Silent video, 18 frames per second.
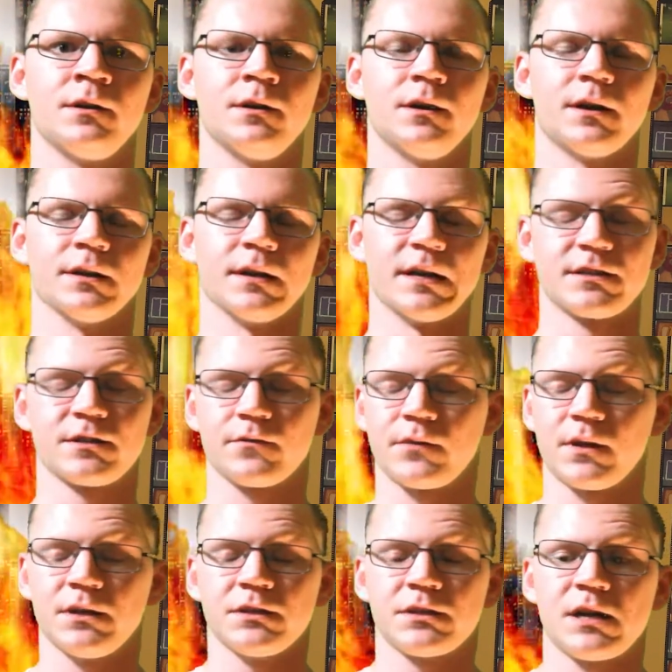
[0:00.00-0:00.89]
Unless if
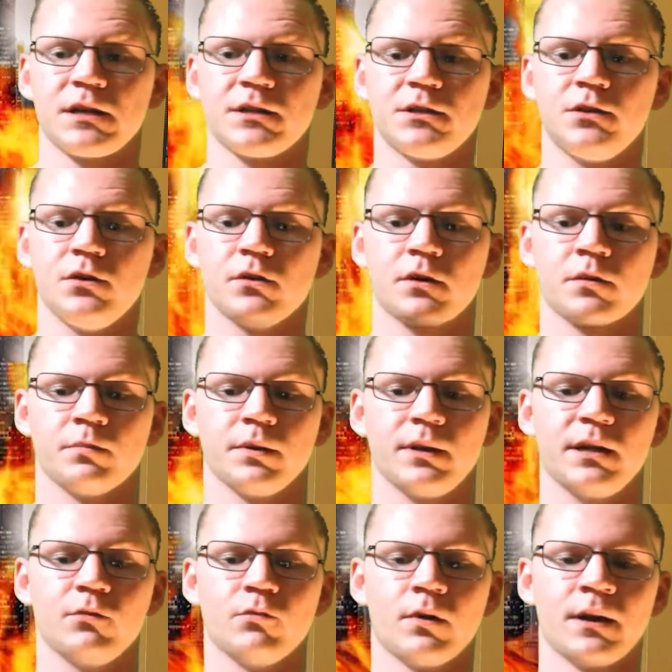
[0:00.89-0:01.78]
they decide to do a
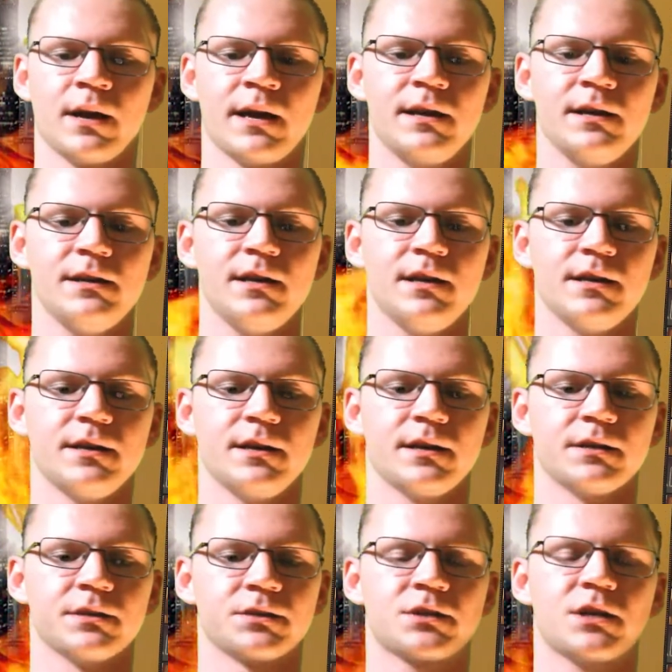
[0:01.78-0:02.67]
complete 180
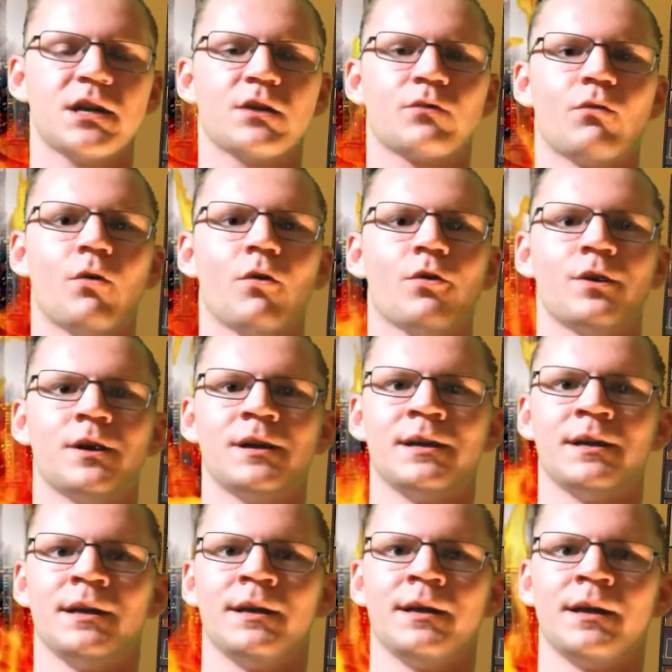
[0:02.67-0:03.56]
in a sequel
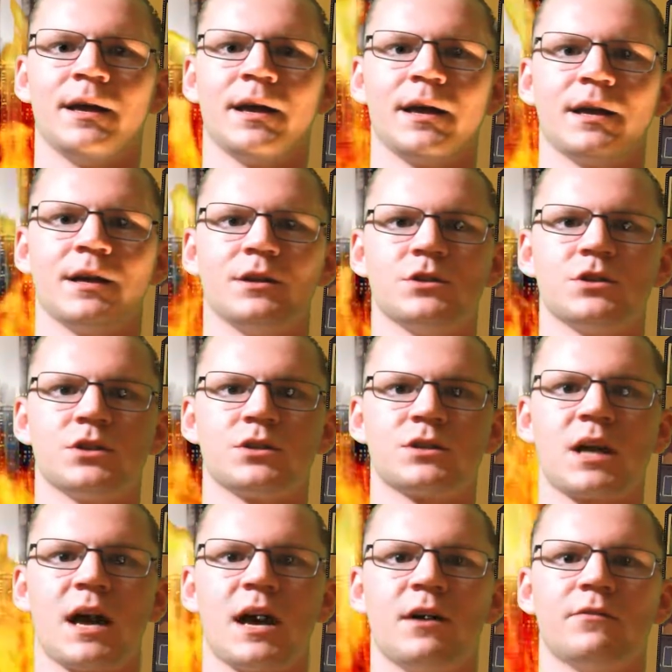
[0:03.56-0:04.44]
and just
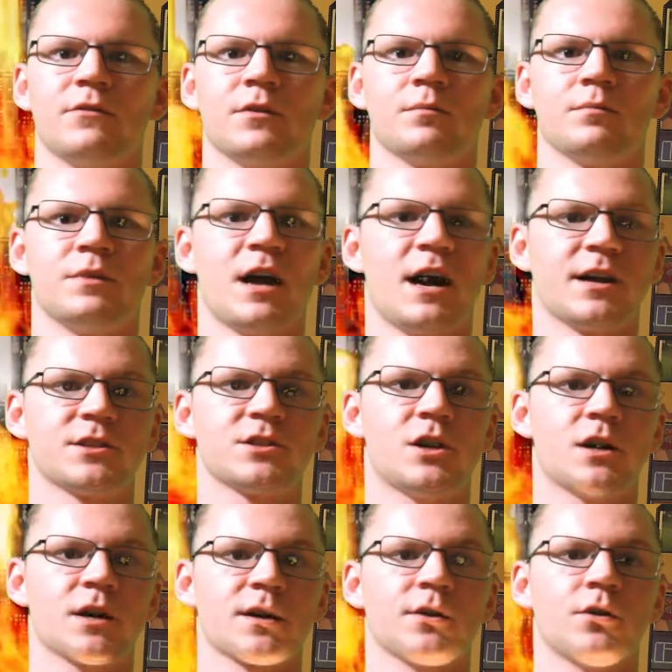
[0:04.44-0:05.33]
have him not
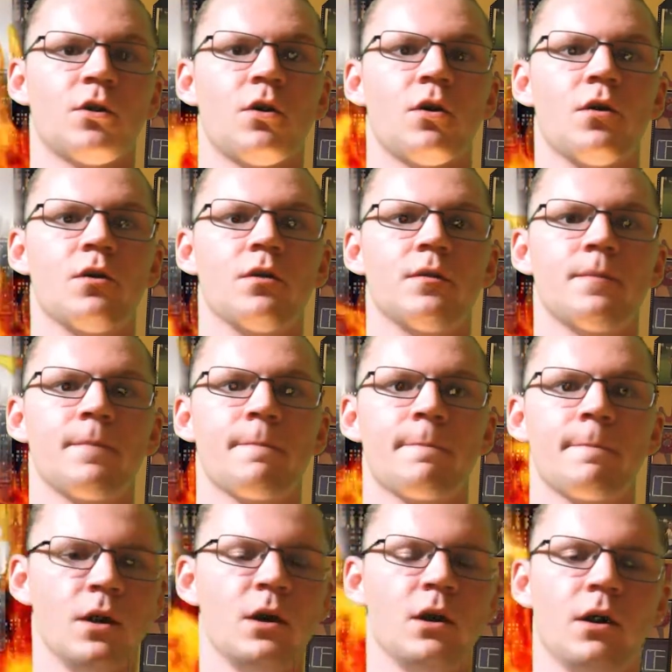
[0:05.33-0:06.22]
talk at all.
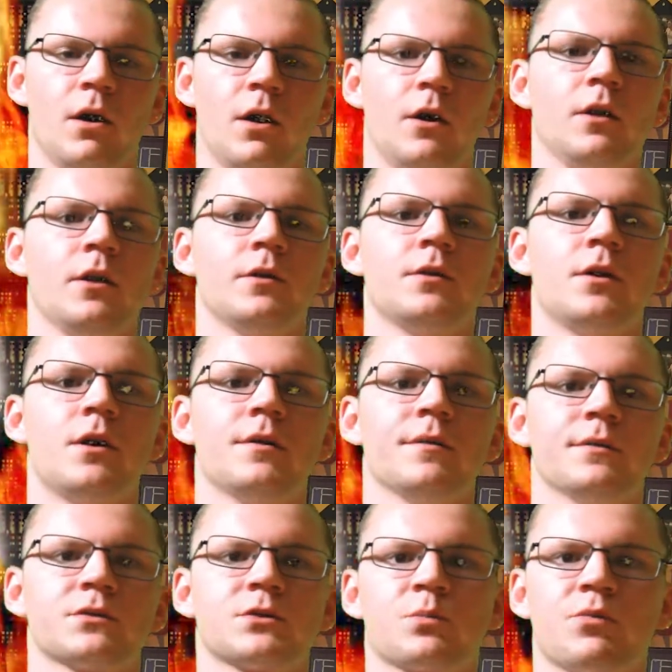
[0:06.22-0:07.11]
All in all,
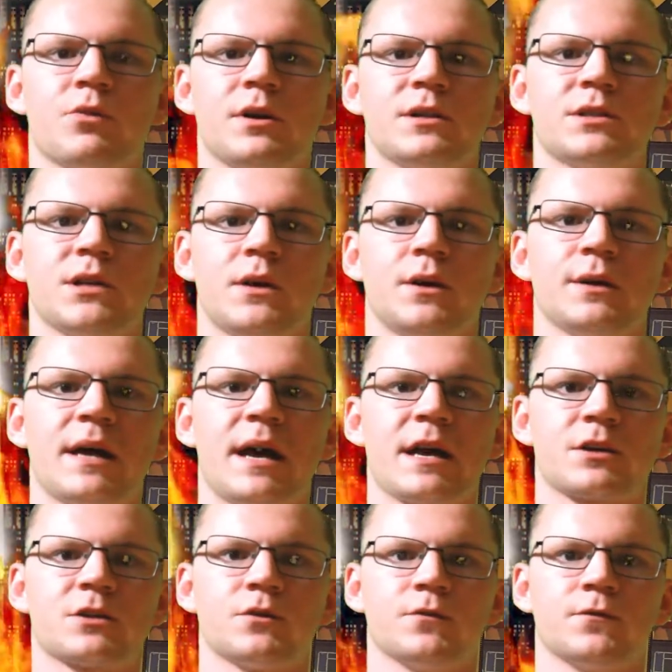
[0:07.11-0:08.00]
it was a pretty solid
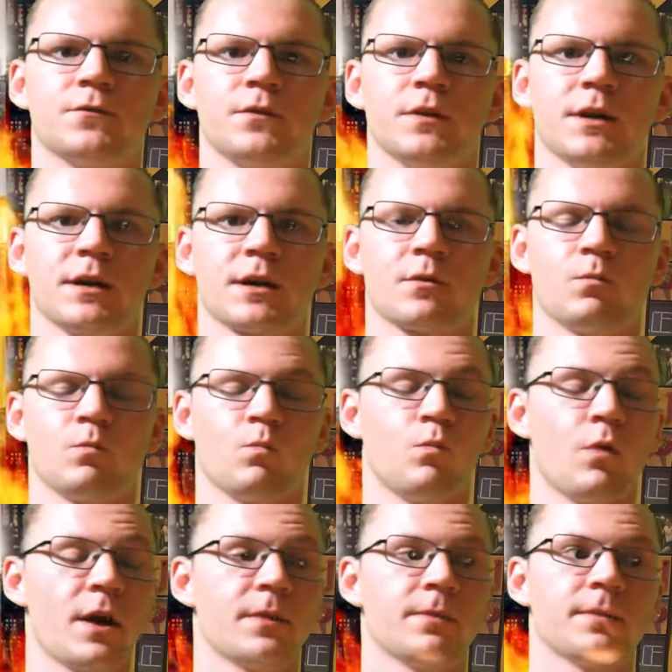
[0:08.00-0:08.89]
action flick
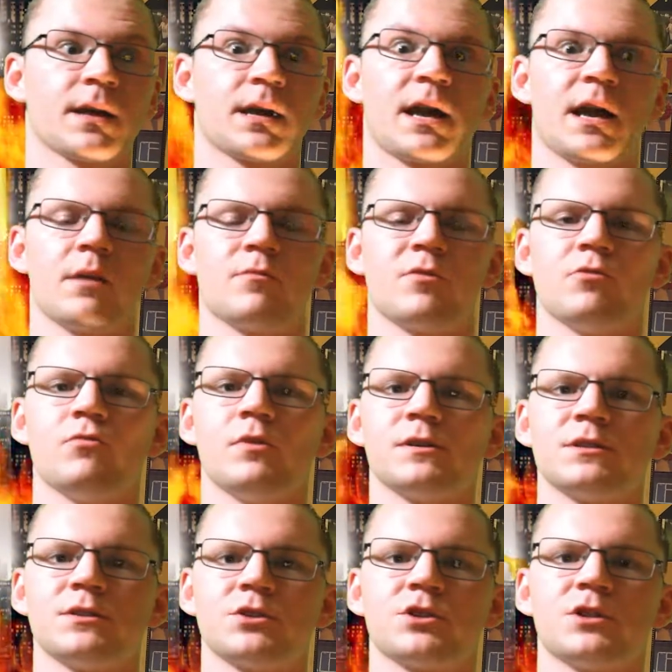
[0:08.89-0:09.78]
when the camera
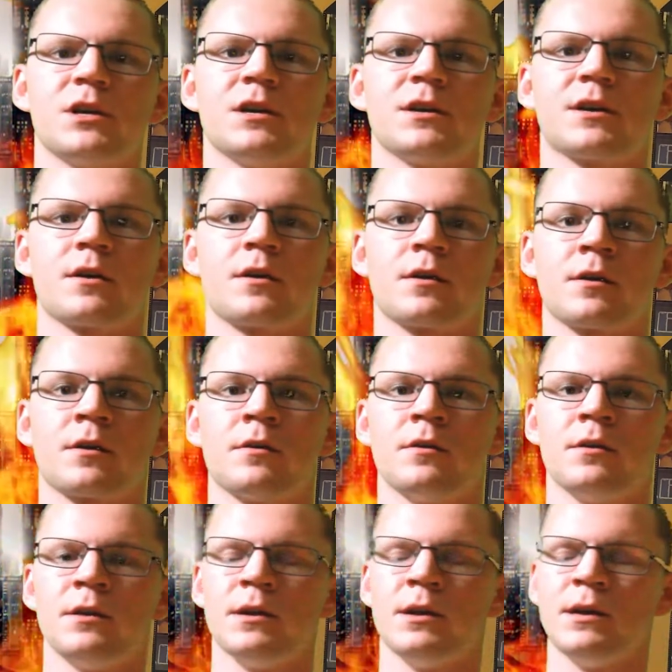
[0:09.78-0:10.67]
wasn't shaking.
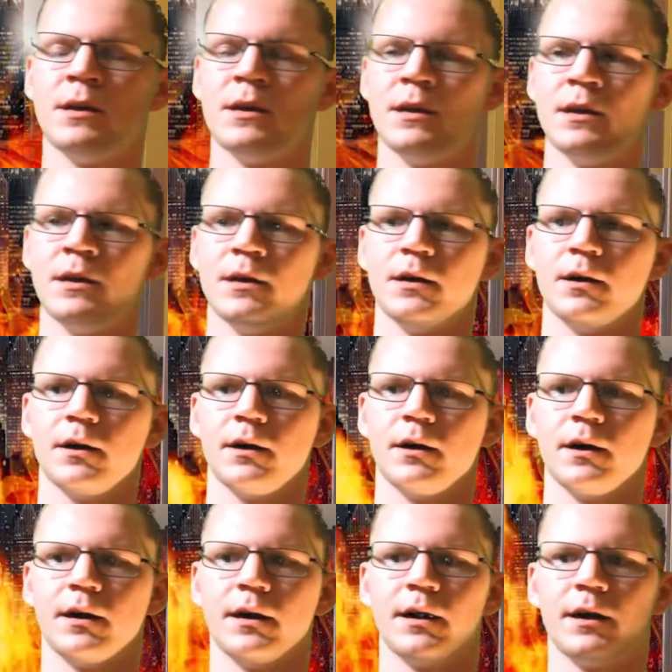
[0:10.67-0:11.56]

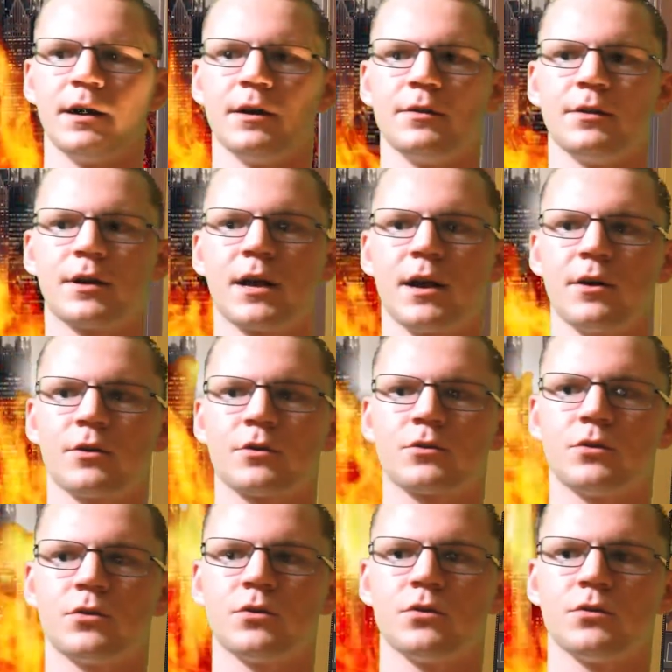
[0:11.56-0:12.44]
The
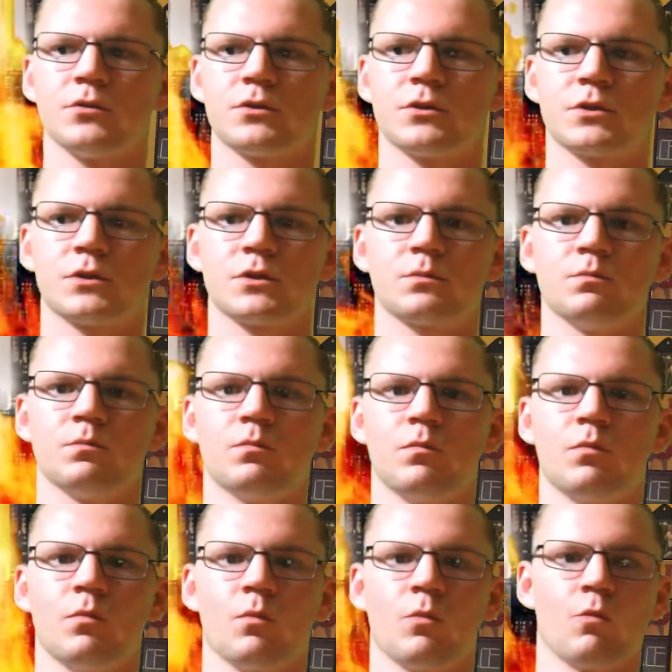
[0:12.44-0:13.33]
characters
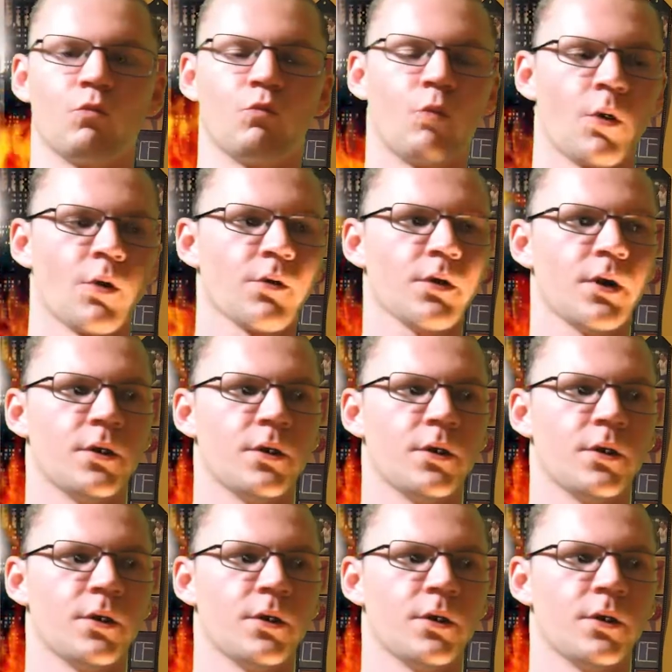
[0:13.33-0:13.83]
were